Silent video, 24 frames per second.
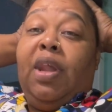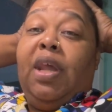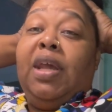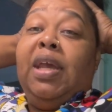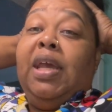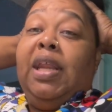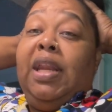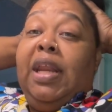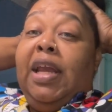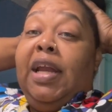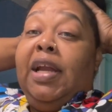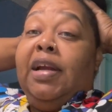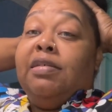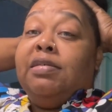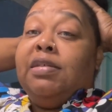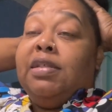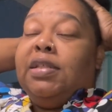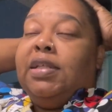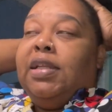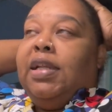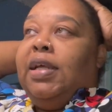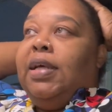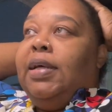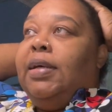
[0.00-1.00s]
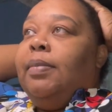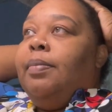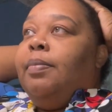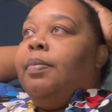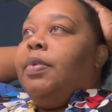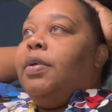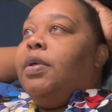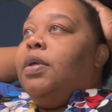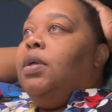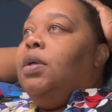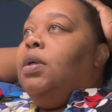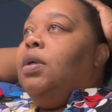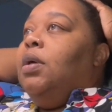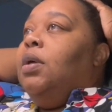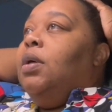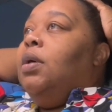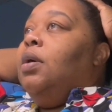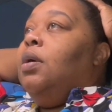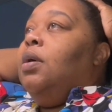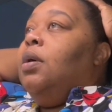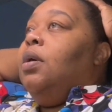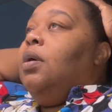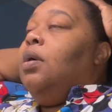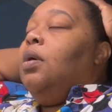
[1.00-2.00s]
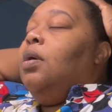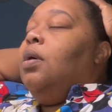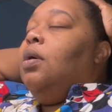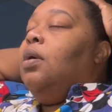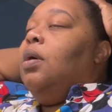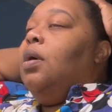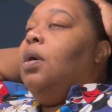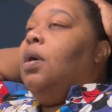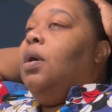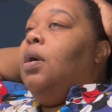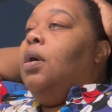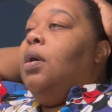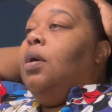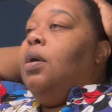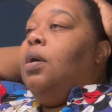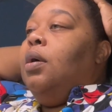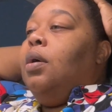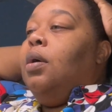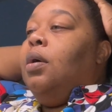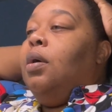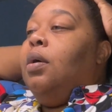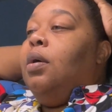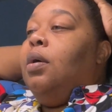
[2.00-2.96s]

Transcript: an air slump. Oh.